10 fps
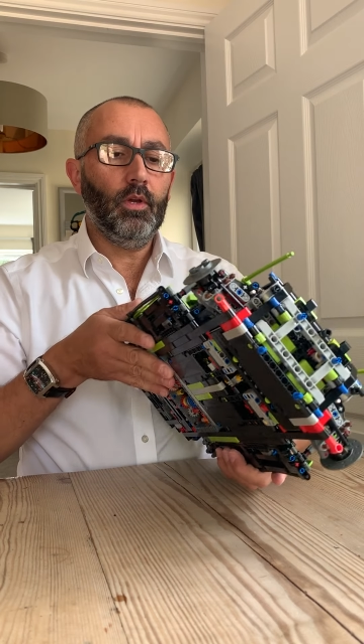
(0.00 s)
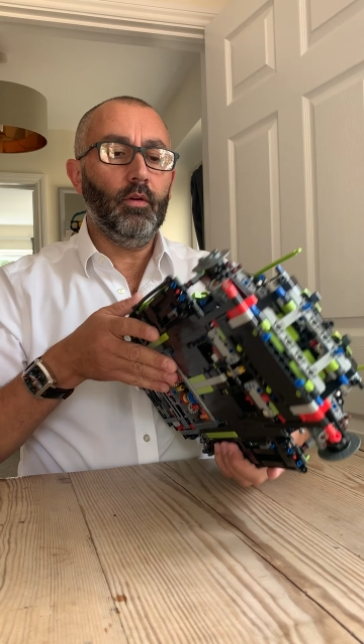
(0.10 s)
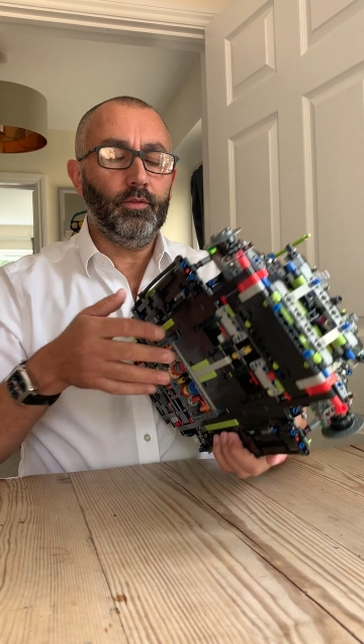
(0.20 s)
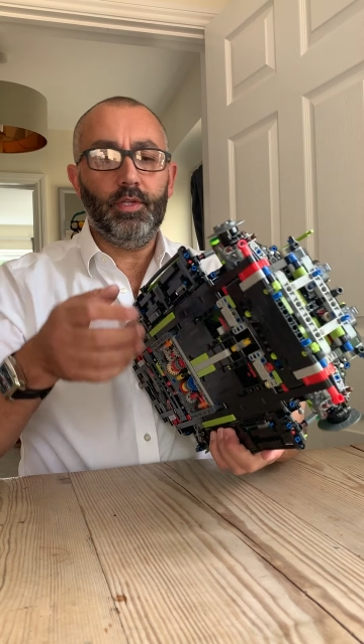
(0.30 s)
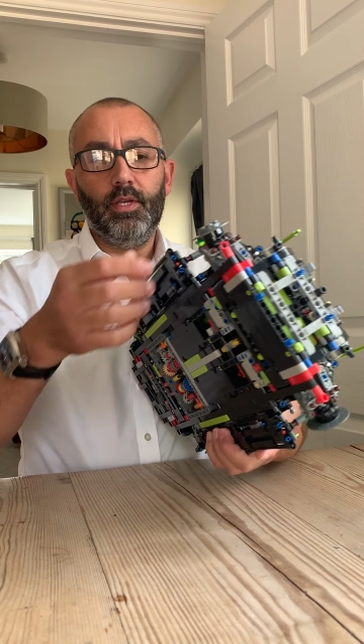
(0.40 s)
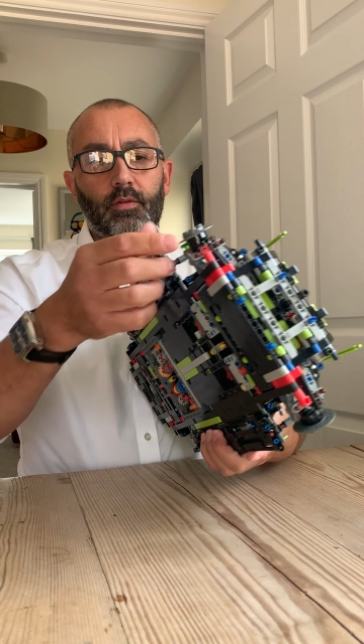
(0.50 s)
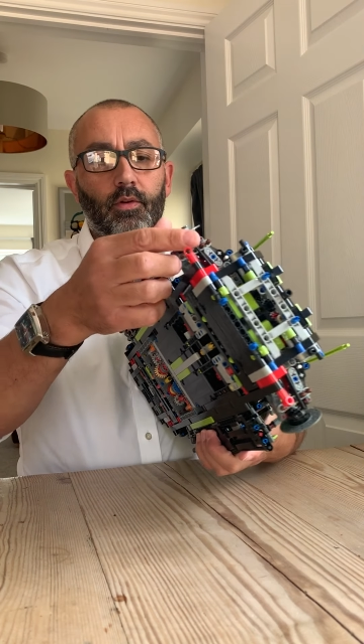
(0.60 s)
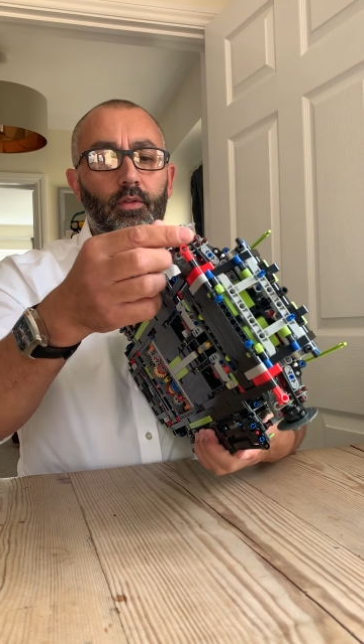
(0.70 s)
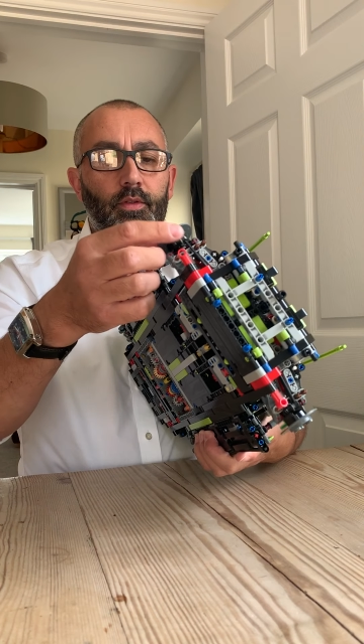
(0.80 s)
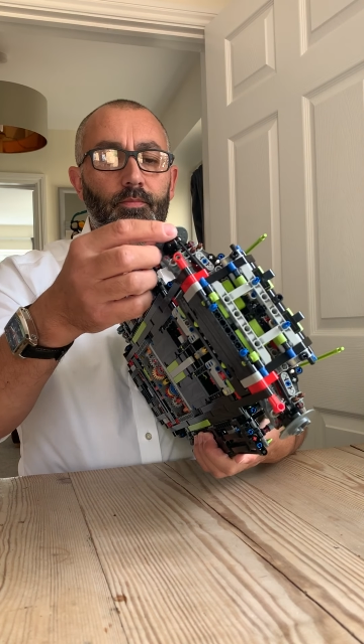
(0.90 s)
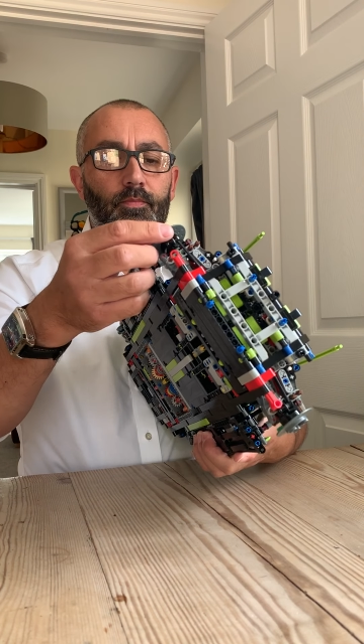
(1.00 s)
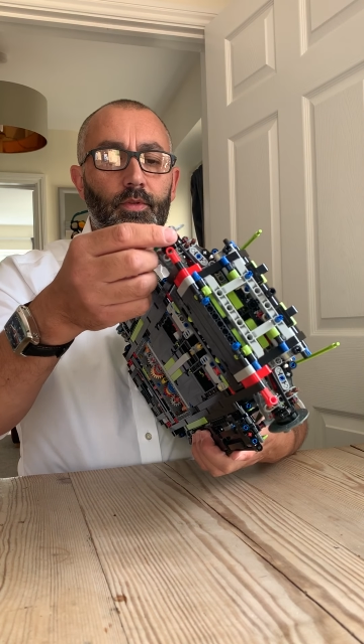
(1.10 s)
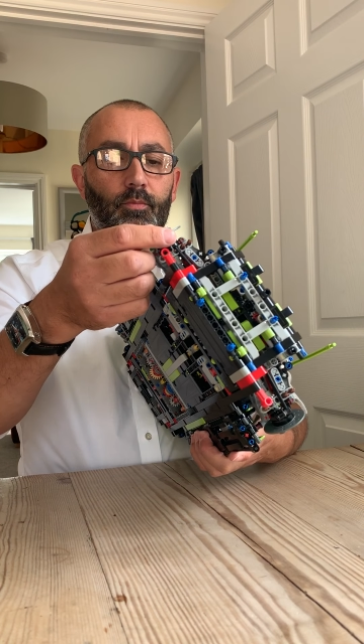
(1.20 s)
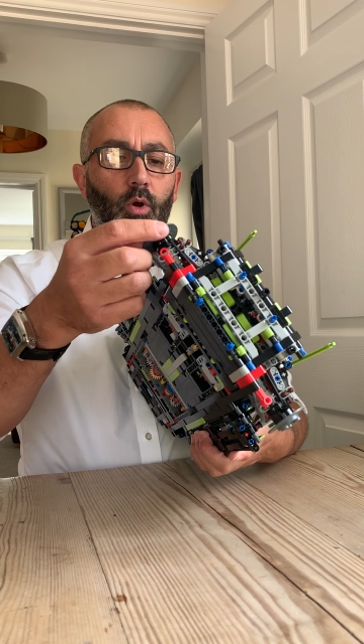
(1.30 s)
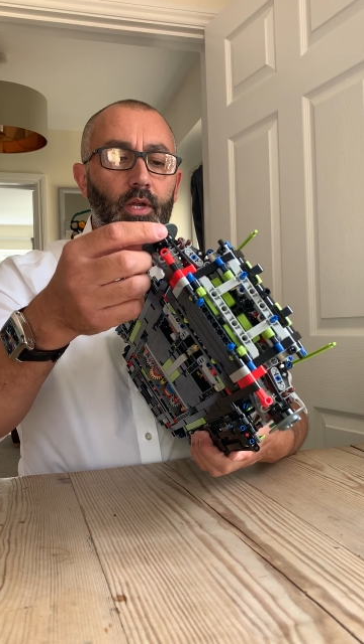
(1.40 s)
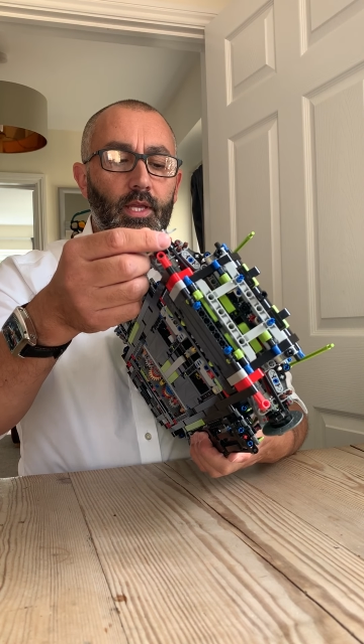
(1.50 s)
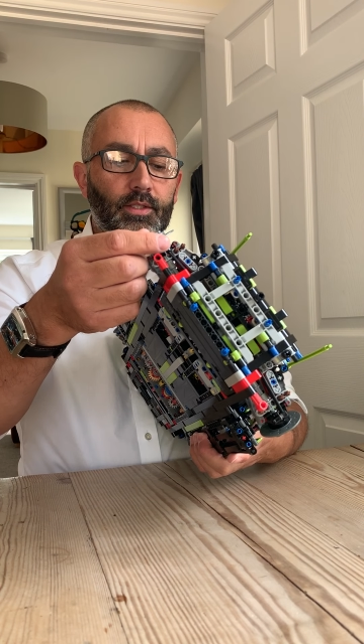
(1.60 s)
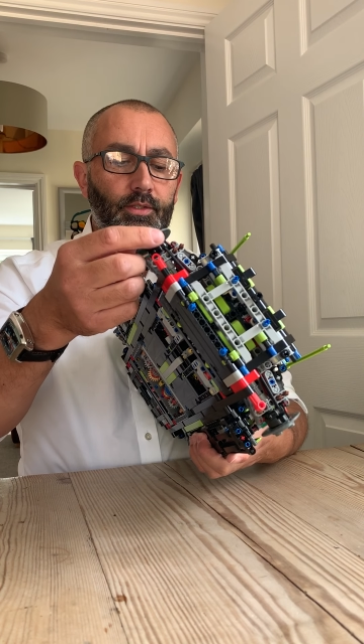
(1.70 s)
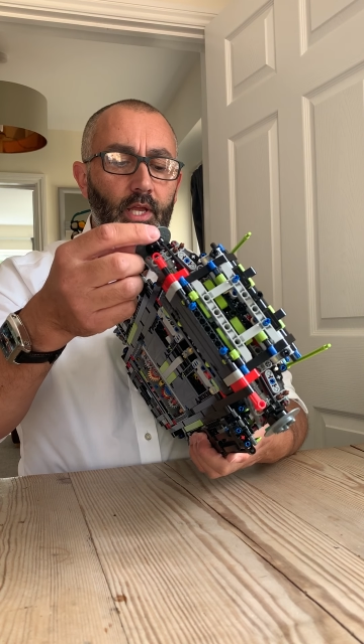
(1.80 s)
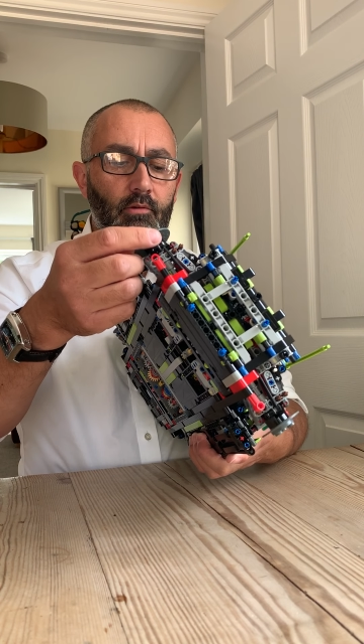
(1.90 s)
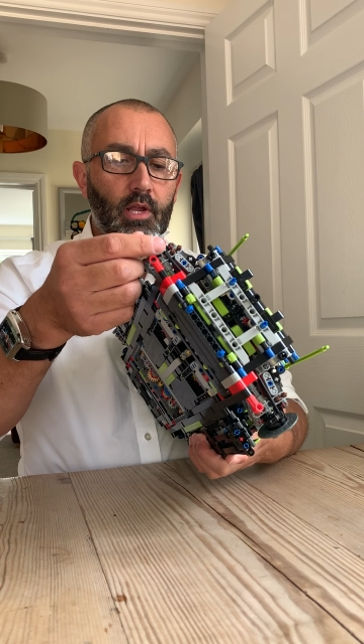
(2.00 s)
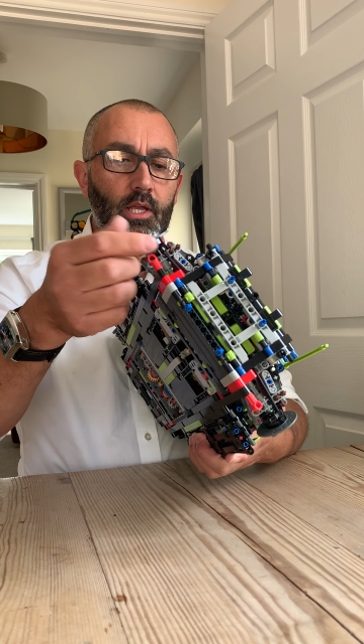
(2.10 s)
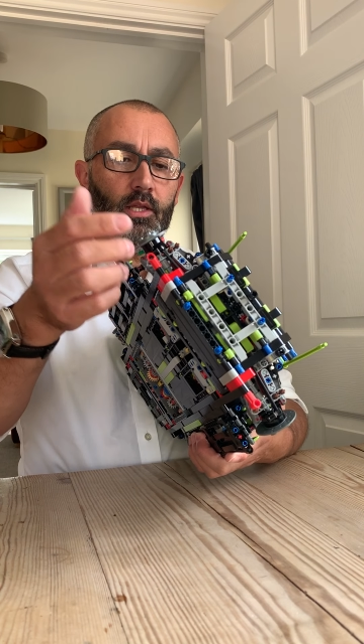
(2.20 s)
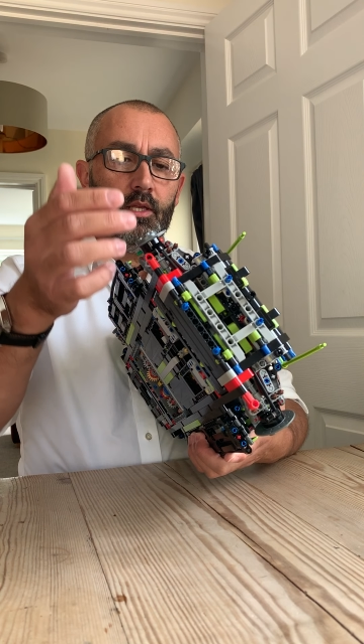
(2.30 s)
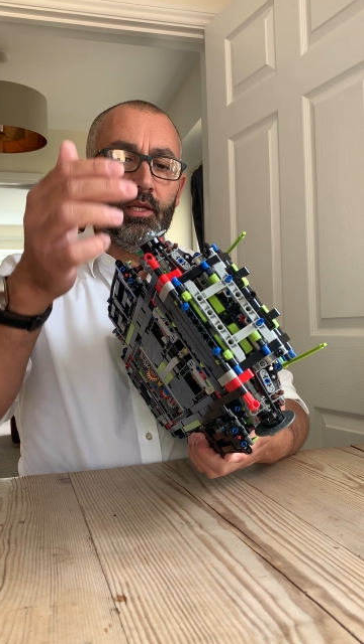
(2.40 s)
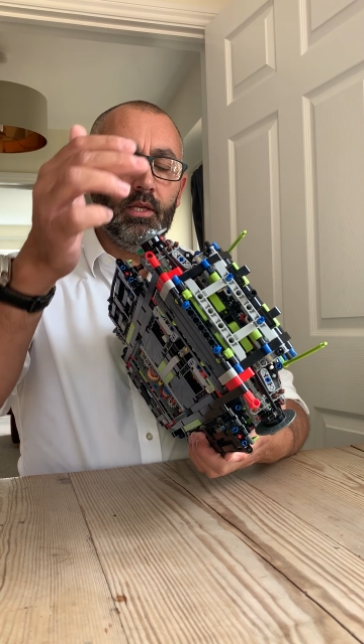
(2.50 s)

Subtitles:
Obviously you've got the working steering,